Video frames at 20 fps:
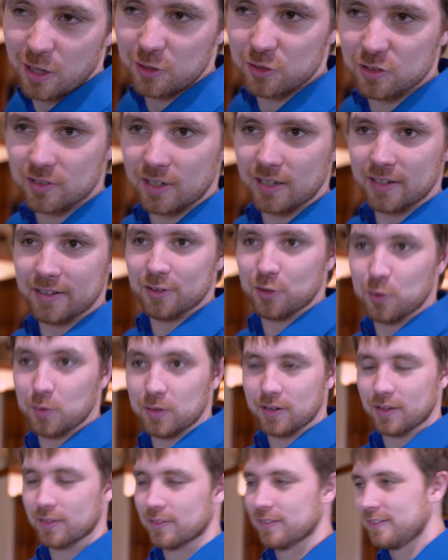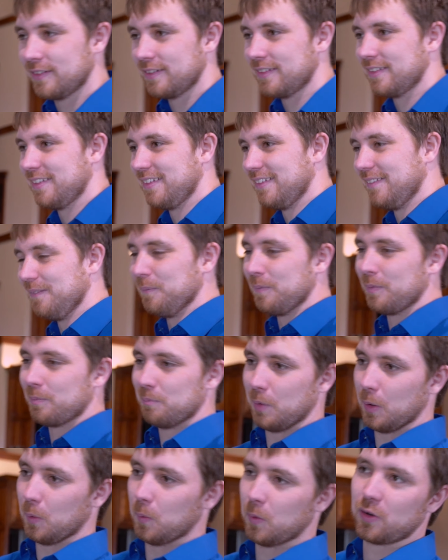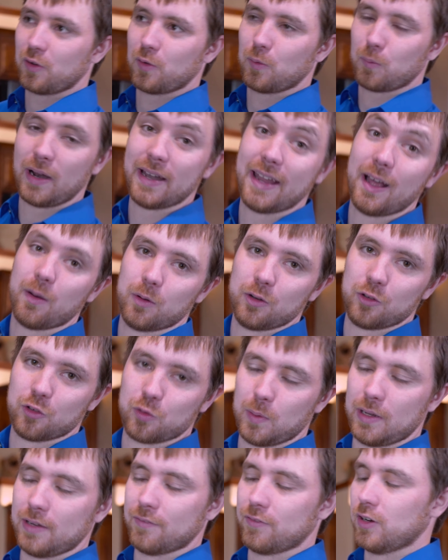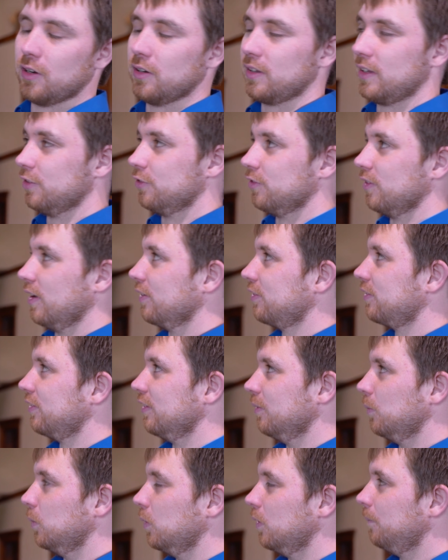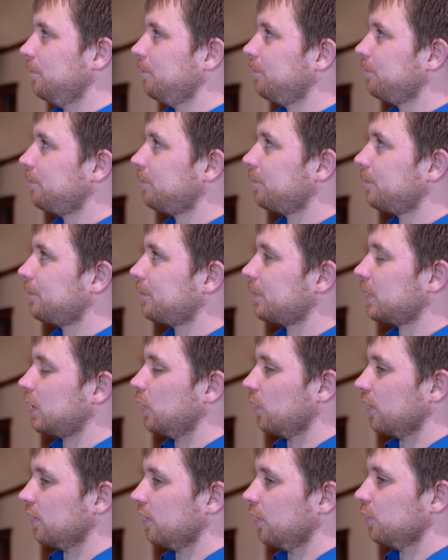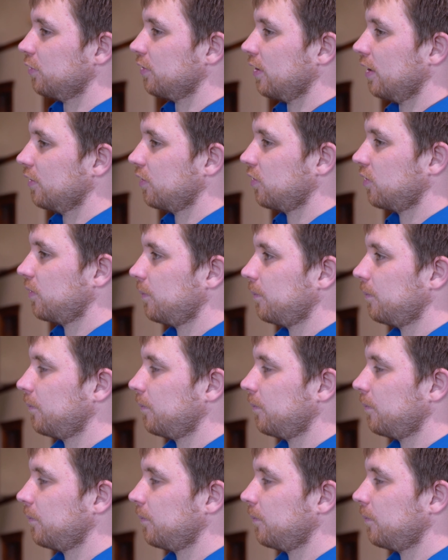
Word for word: Not just standing here doing nothing. true. Right now, we're just waiting for her to get dressed, and then we'll go get those shots.